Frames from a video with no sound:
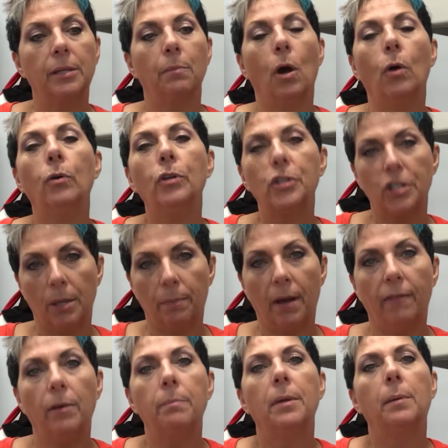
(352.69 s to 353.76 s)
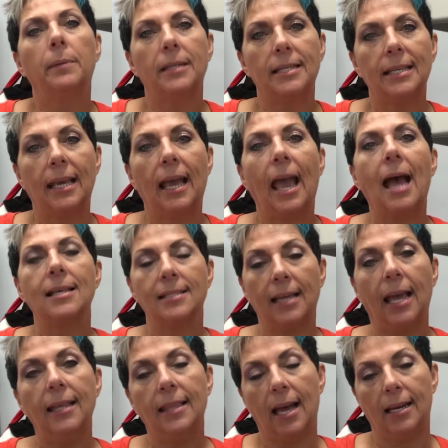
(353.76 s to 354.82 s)
some ownership of it and be able to
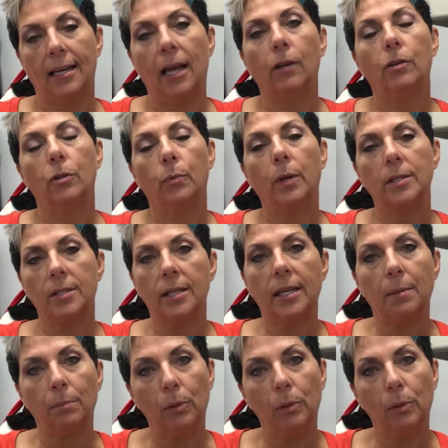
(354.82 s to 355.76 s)
cascade that down to the rest of the